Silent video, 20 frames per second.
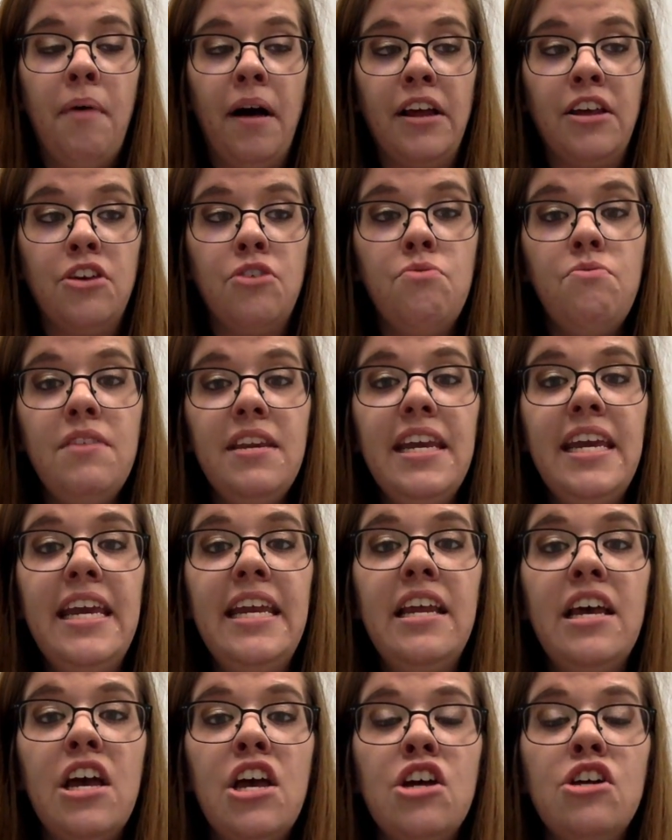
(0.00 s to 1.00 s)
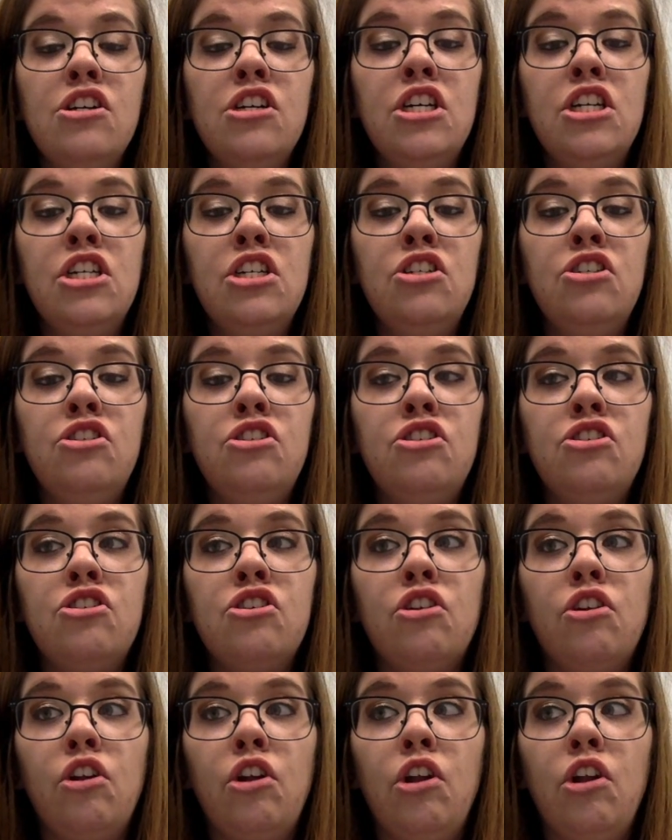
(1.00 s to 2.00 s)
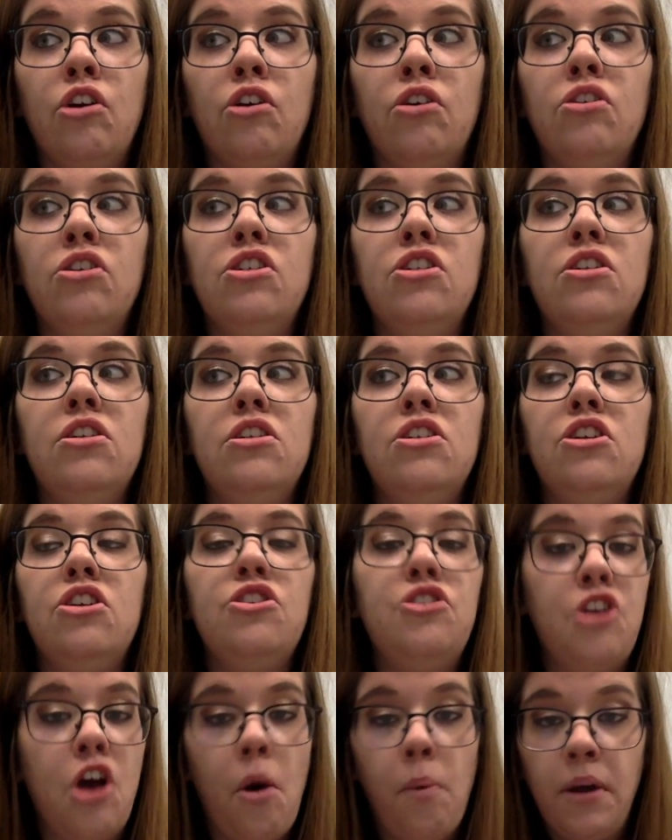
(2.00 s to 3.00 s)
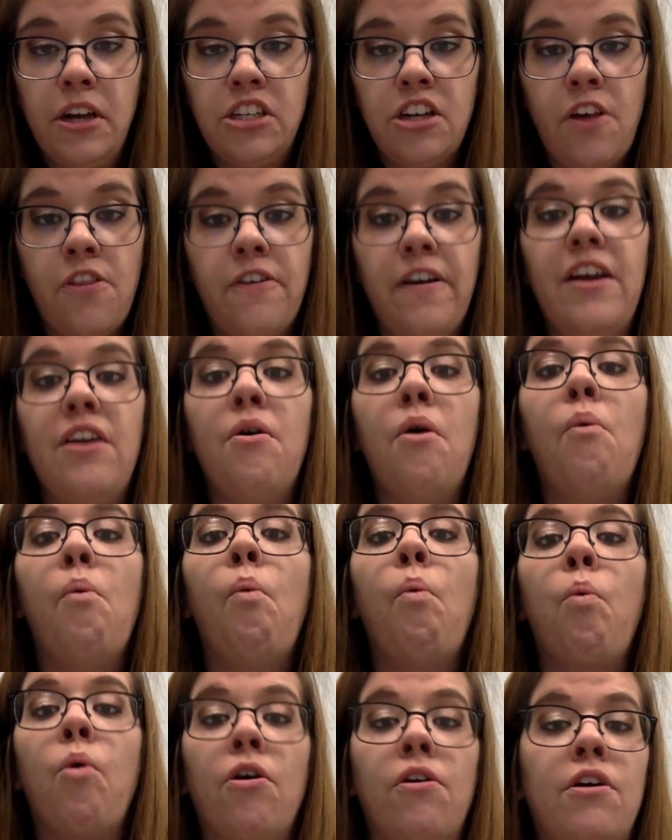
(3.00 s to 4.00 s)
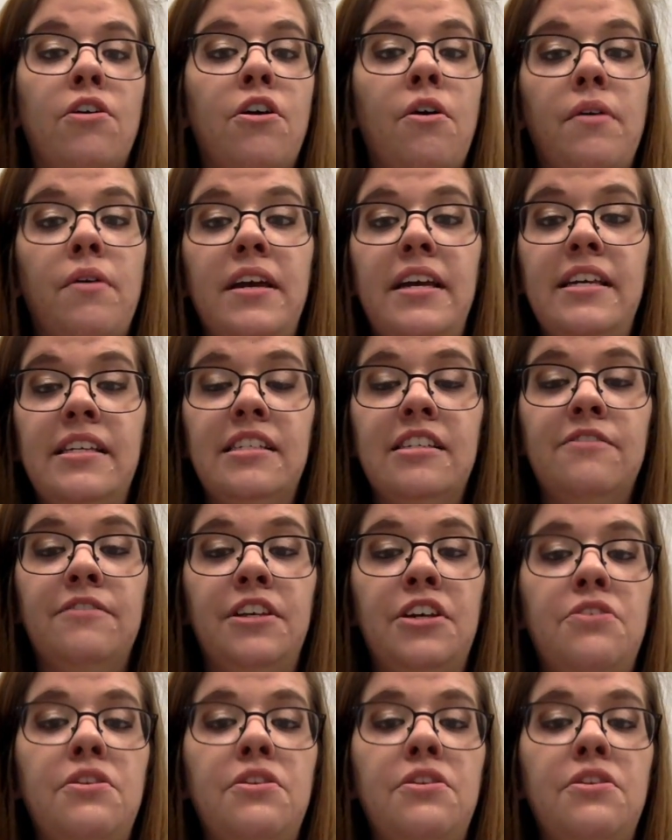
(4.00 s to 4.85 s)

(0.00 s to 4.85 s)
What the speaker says: But you need to learn to know each other and work cohesively.